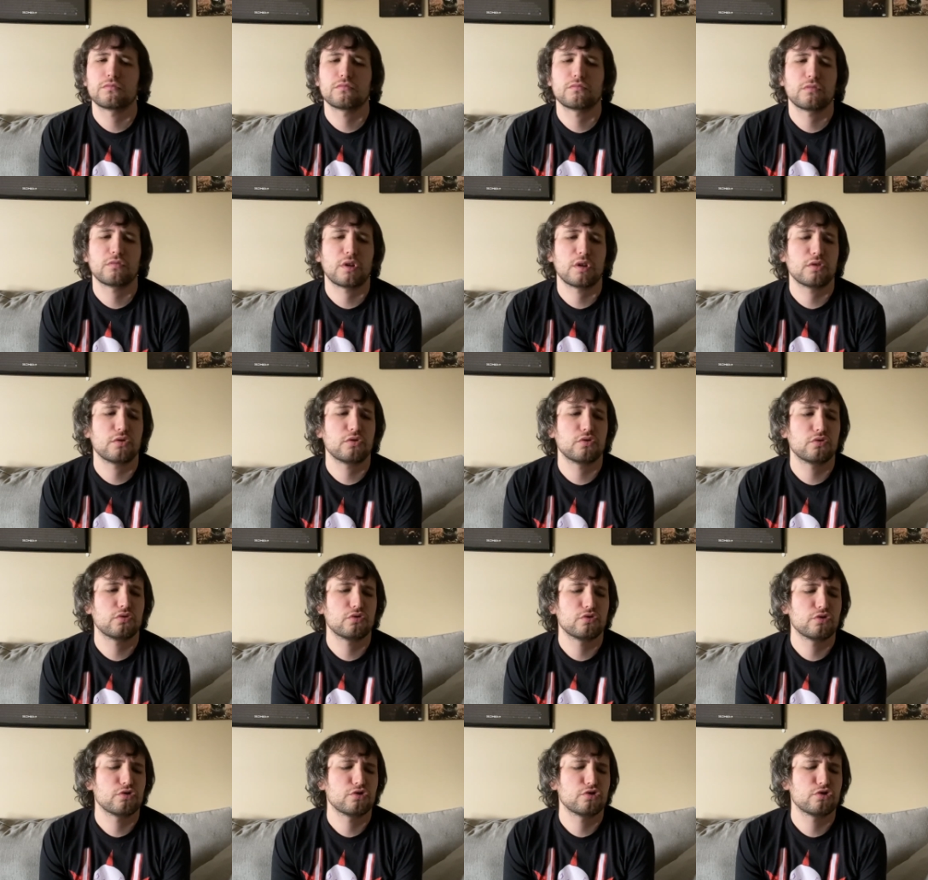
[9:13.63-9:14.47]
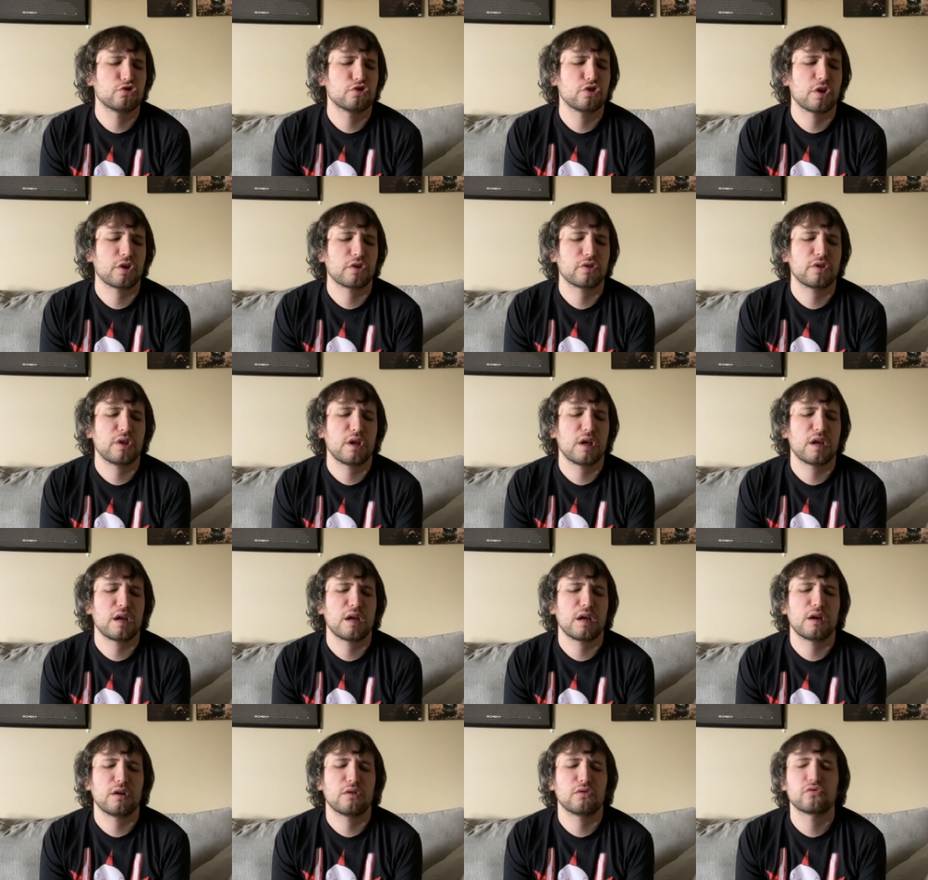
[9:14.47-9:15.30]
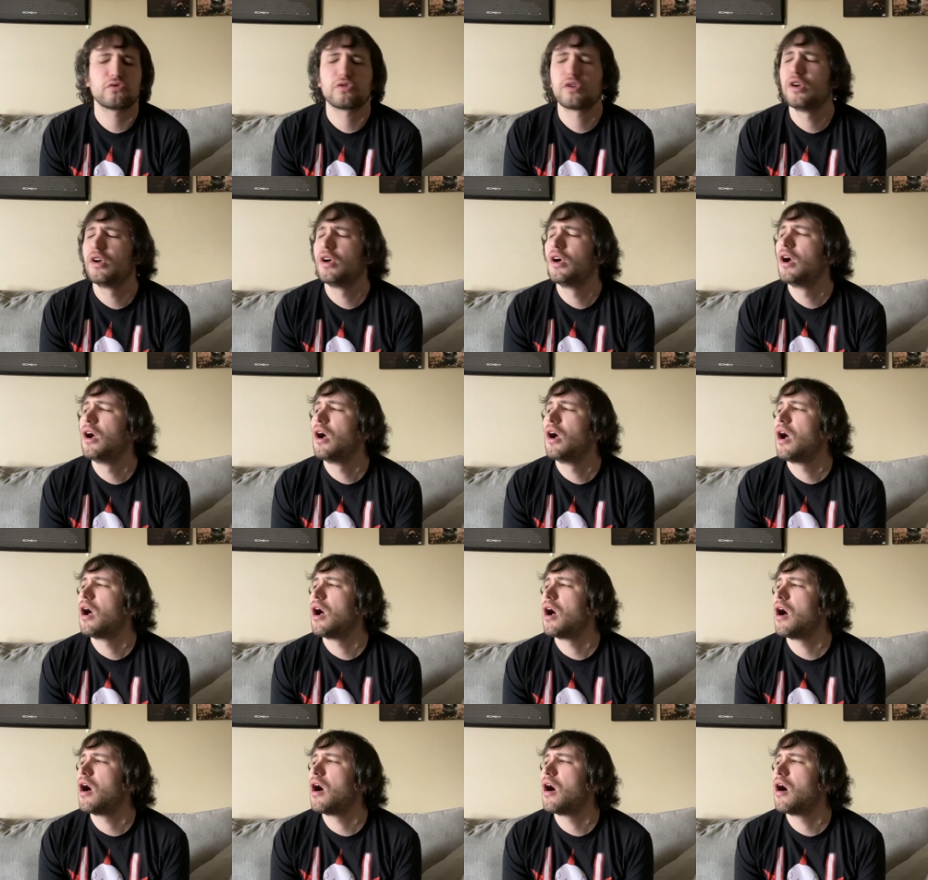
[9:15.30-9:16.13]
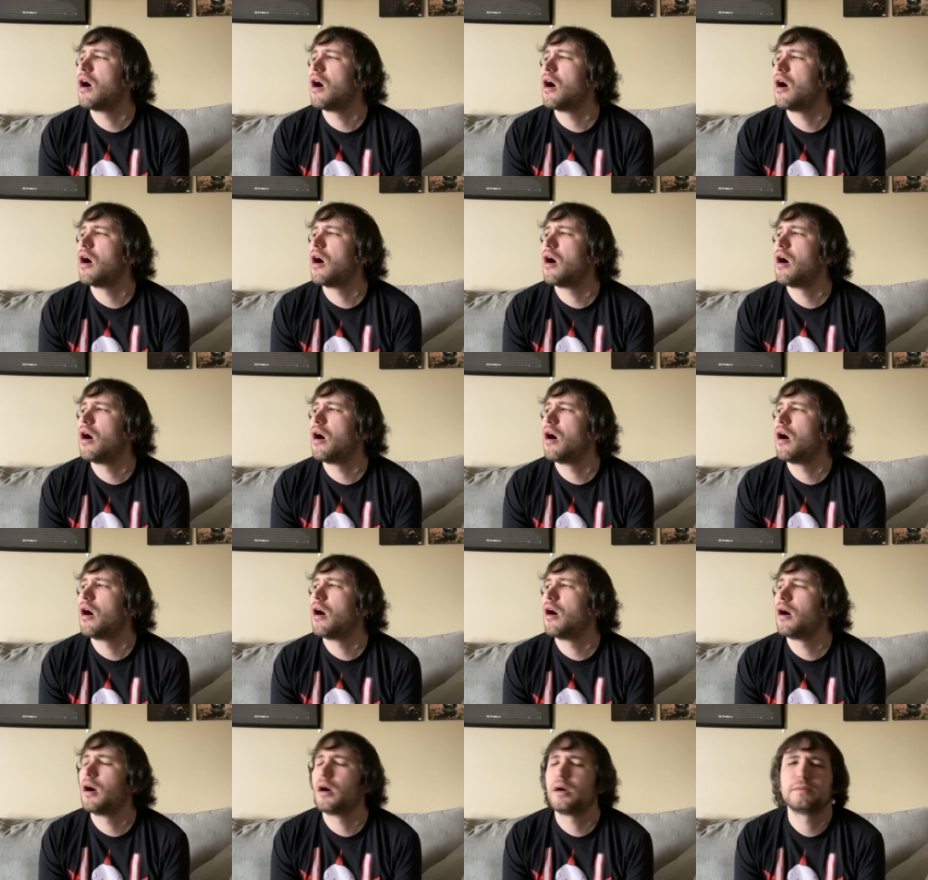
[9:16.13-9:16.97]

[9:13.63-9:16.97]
Let you check that out. Uh,